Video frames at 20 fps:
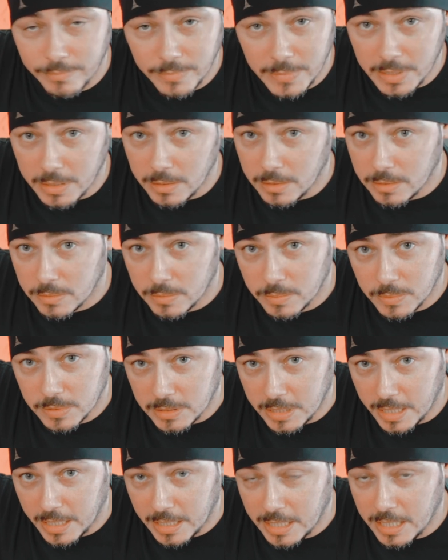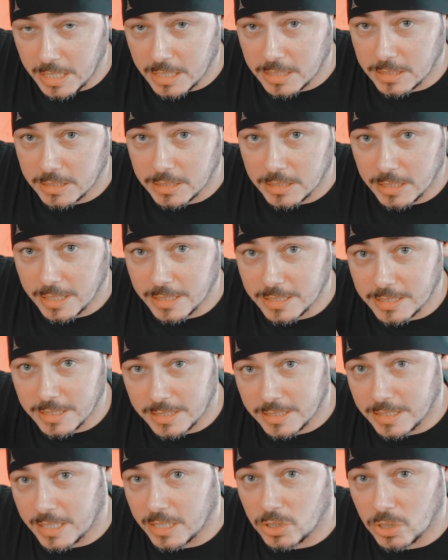these techniques in
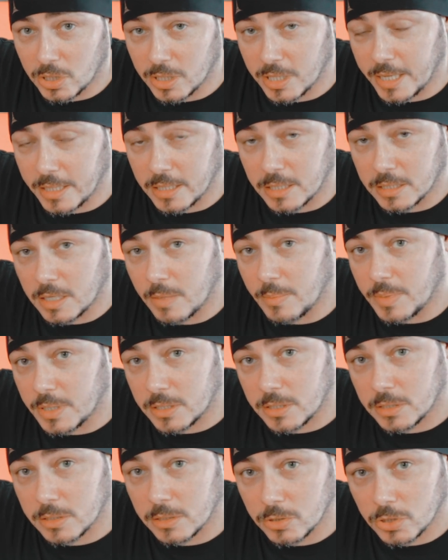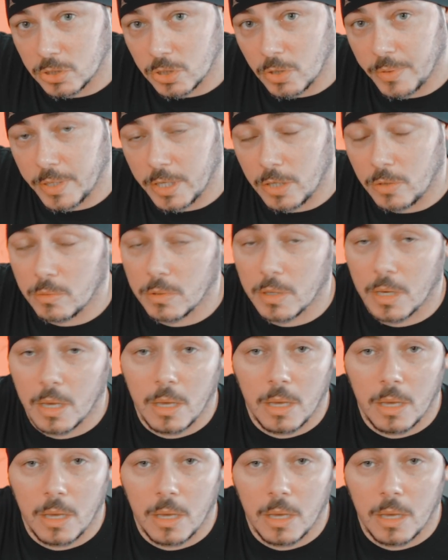succession like the dummy's showing you?